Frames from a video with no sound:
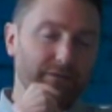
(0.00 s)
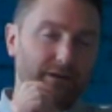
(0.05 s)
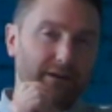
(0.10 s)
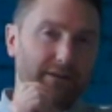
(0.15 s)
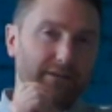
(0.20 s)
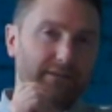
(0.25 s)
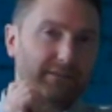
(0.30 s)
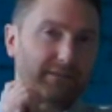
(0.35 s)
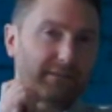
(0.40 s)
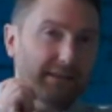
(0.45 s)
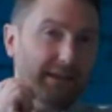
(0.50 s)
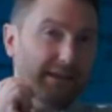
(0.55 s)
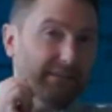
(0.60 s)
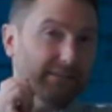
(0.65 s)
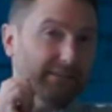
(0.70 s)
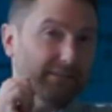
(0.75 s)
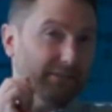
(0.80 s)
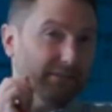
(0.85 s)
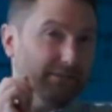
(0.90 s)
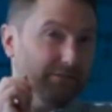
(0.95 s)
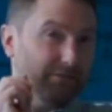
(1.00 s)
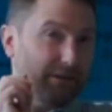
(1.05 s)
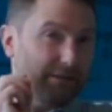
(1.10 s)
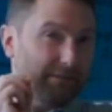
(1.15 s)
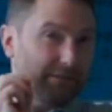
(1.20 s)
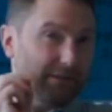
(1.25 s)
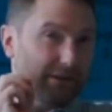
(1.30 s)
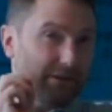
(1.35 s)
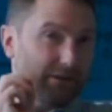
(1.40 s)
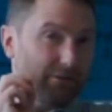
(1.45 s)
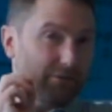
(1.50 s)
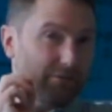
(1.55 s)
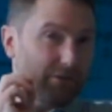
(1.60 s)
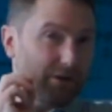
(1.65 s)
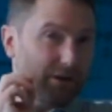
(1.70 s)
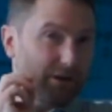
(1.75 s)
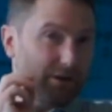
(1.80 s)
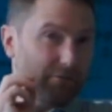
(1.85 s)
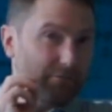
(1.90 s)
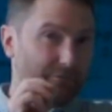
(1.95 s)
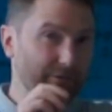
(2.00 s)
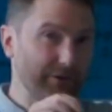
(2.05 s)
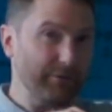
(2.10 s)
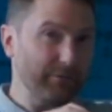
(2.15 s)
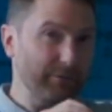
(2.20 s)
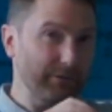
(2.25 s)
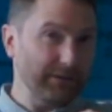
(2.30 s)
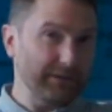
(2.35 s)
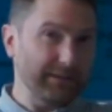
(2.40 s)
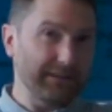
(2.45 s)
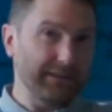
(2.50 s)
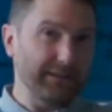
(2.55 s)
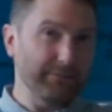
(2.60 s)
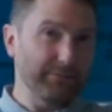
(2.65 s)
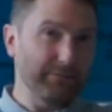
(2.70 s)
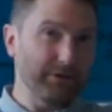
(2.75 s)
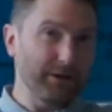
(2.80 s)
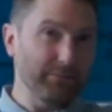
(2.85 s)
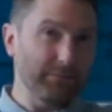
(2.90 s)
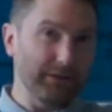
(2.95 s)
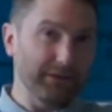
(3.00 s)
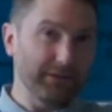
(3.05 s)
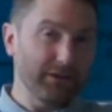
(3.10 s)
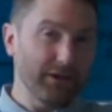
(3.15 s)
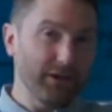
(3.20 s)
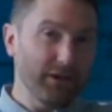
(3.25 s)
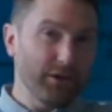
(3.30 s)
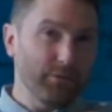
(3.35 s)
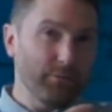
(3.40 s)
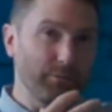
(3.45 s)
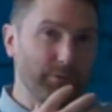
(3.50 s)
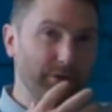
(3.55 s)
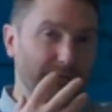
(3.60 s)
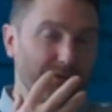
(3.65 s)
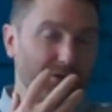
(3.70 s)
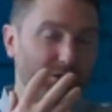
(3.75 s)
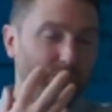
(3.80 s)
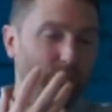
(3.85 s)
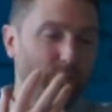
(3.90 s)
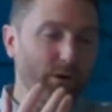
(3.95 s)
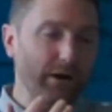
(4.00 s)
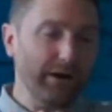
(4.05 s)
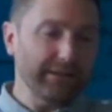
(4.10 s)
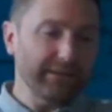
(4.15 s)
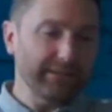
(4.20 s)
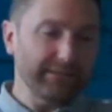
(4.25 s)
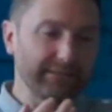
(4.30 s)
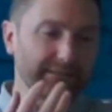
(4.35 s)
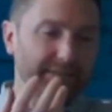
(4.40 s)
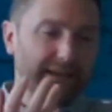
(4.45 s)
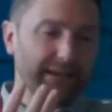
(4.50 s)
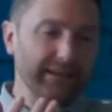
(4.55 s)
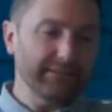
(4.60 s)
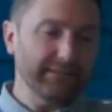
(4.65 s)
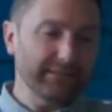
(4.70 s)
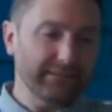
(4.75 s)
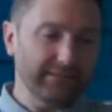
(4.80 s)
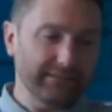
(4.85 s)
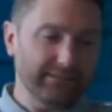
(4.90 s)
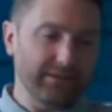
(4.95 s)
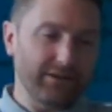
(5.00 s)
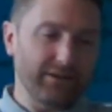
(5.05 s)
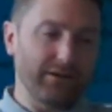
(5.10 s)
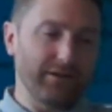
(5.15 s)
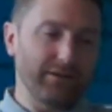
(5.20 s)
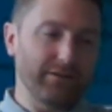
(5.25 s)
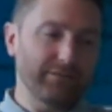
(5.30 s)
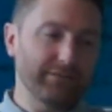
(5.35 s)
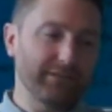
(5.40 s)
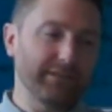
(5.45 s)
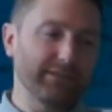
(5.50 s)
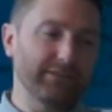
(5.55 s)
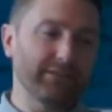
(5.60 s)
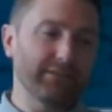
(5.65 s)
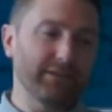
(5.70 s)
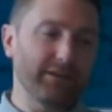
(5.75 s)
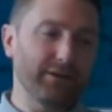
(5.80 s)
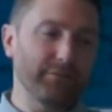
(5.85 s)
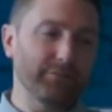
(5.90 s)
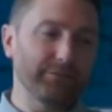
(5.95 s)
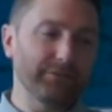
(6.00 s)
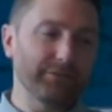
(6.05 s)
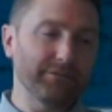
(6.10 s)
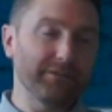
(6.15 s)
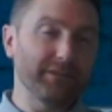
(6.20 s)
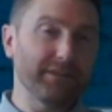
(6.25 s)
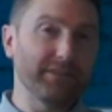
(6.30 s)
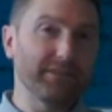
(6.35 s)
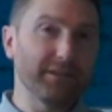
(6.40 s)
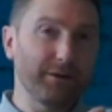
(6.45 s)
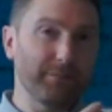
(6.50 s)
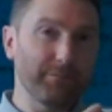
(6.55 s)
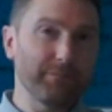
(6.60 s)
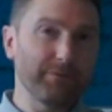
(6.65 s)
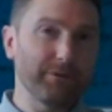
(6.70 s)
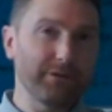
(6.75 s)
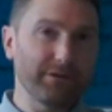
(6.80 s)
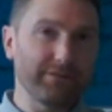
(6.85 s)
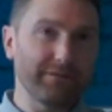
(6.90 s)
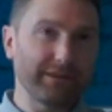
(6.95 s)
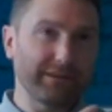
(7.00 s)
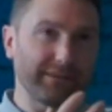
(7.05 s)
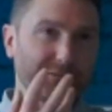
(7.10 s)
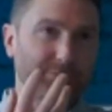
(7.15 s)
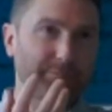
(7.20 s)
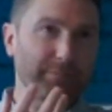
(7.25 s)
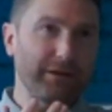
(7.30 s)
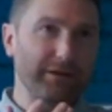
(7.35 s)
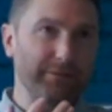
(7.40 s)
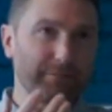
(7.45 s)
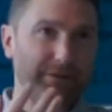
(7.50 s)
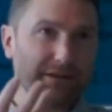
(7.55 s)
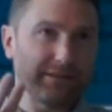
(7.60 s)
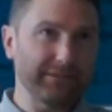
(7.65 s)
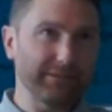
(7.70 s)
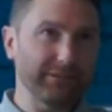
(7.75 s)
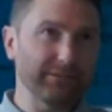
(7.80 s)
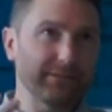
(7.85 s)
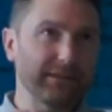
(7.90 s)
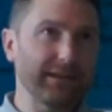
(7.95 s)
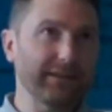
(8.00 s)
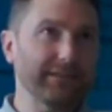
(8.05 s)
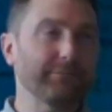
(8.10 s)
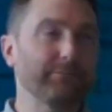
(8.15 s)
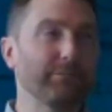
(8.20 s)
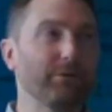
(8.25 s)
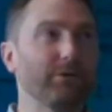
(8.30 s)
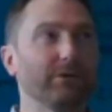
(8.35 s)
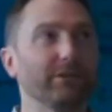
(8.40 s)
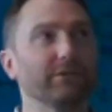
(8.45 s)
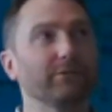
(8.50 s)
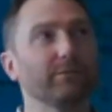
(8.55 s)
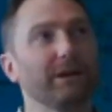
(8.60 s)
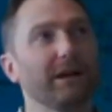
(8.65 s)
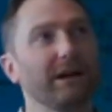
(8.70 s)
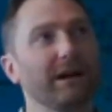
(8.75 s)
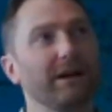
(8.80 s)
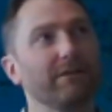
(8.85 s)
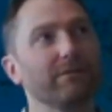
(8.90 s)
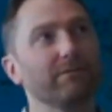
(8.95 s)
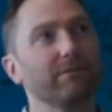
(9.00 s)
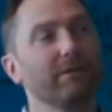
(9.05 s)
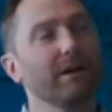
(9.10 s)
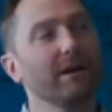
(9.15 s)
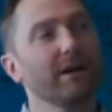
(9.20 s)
fire the lasers very frequently at the moment, we're quite data starved in terms of the number of experimental data points we have.